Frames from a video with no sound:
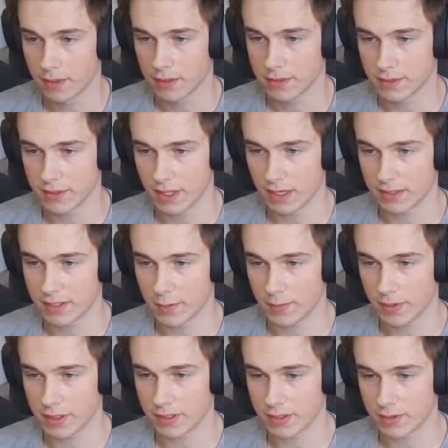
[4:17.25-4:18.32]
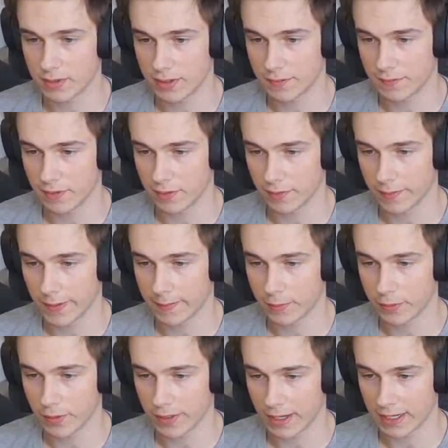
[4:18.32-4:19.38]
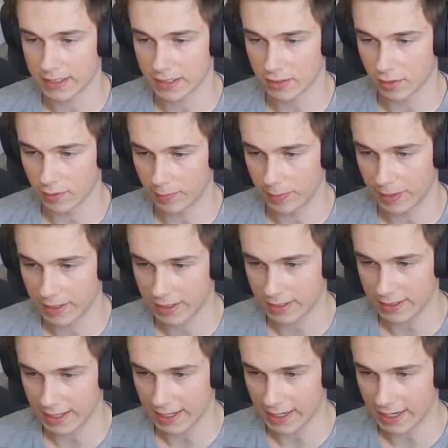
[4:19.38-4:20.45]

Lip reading: So another tip you can do, if you remember, you can actually gonna pick that